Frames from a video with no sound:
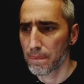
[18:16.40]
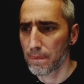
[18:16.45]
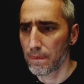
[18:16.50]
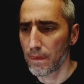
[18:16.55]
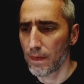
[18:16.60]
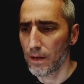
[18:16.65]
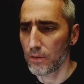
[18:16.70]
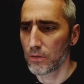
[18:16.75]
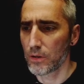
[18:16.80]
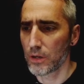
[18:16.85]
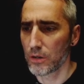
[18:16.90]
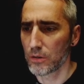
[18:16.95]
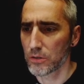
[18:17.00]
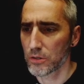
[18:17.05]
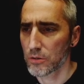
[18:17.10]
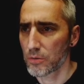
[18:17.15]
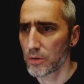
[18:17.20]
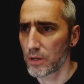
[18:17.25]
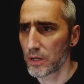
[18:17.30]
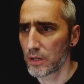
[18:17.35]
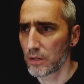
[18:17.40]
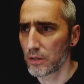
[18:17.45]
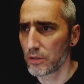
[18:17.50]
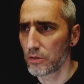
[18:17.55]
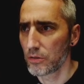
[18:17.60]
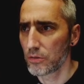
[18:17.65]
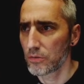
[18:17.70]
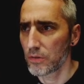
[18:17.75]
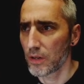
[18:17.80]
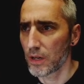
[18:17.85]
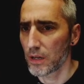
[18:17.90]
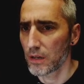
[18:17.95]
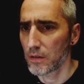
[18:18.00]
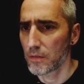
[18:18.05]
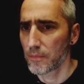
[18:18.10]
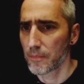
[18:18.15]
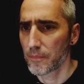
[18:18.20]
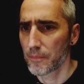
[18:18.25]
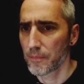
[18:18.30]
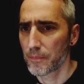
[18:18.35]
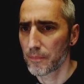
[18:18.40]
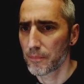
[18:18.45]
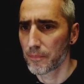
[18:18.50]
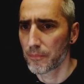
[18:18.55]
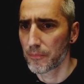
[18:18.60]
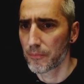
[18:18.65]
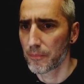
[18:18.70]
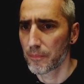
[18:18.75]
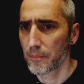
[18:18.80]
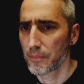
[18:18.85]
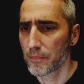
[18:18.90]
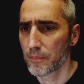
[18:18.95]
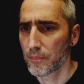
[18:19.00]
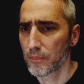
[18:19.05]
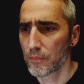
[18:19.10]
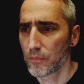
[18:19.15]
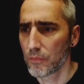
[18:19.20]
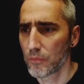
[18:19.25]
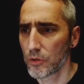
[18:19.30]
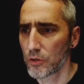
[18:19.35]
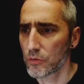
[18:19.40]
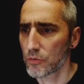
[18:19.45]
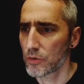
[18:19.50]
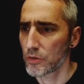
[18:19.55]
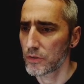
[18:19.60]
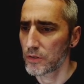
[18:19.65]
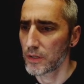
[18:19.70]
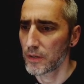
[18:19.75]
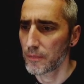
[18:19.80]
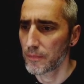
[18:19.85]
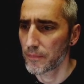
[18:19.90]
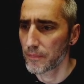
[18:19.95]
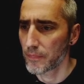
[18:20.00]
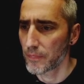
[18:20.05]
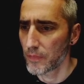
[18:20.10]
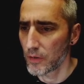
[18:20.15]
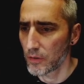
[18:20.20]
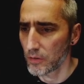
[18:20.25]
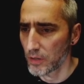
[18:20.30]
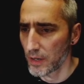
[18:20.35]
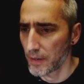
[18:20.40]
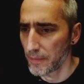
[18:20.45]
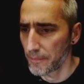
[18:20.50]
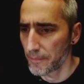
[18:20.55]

oh, now it's creating a new tank. Interesting. Okay.